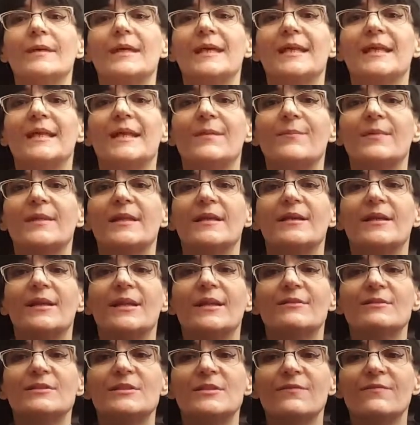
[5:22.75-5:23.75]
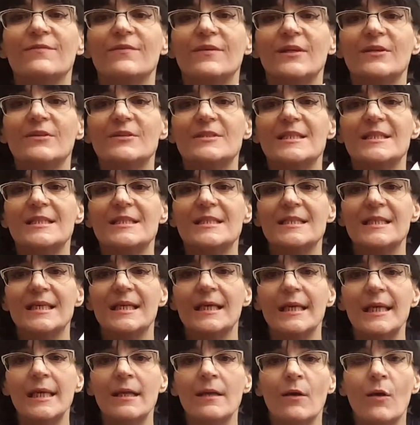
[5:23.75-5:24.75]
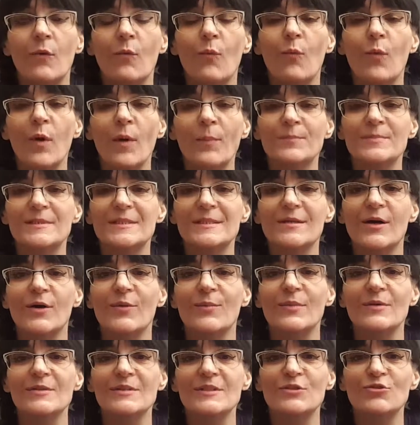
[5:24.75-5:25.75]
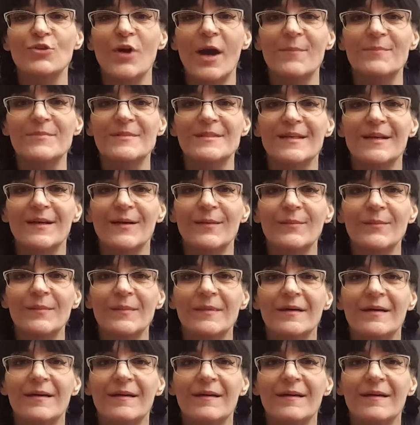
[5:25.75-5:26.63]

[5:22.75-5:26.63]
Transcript: me get it up a little closer for you to see. Whoops, almost dropped some.